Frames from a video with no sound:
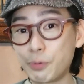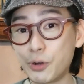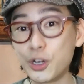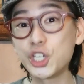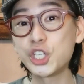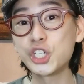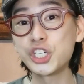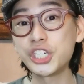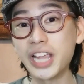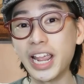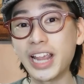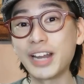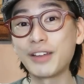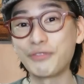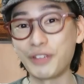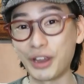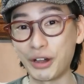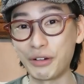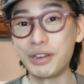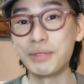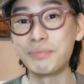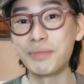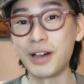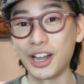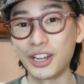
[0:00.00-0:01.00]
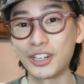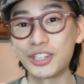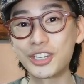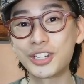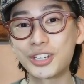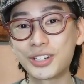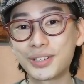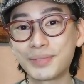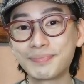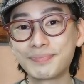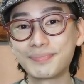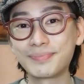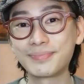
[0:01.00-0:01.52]
can appreciate very
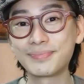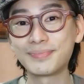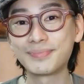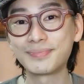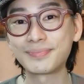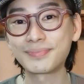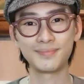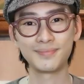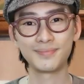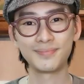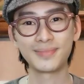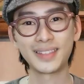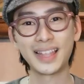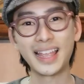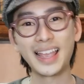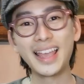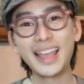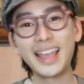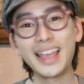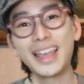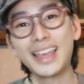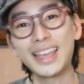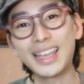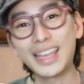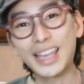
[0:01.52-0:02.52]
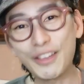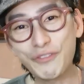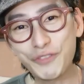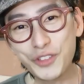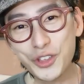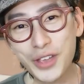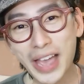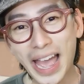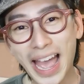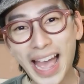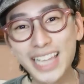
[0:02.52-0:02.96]
much. If